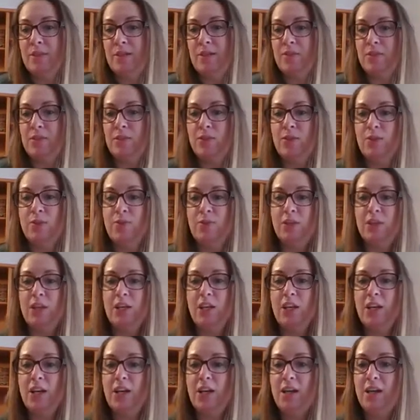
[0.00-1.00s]
He was doing really
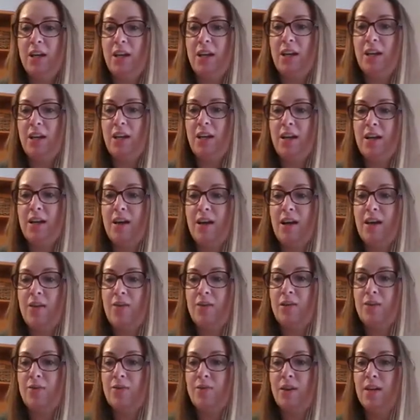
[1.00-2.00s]
good. Now
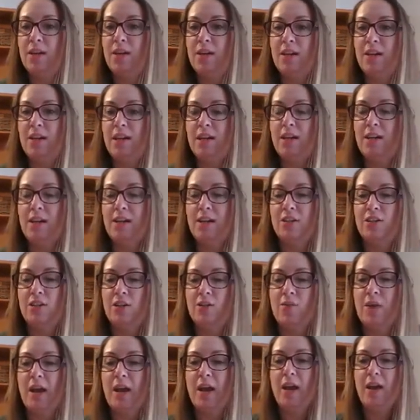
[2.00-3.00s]
it's running again. Not
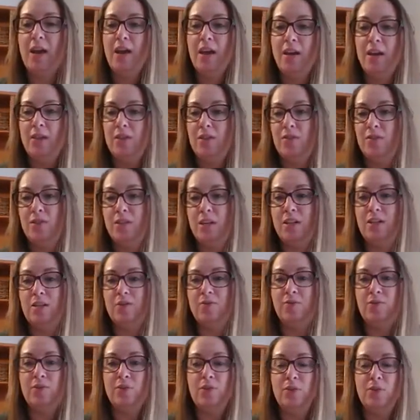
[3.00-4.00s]
sure why. No change in
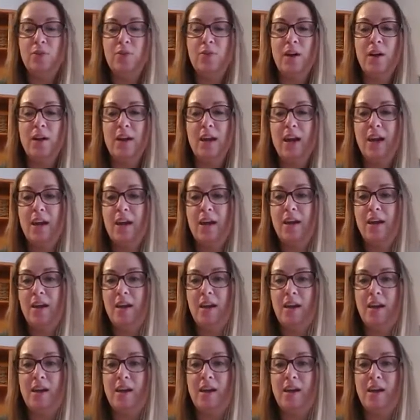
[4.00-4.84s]
food, raw diet.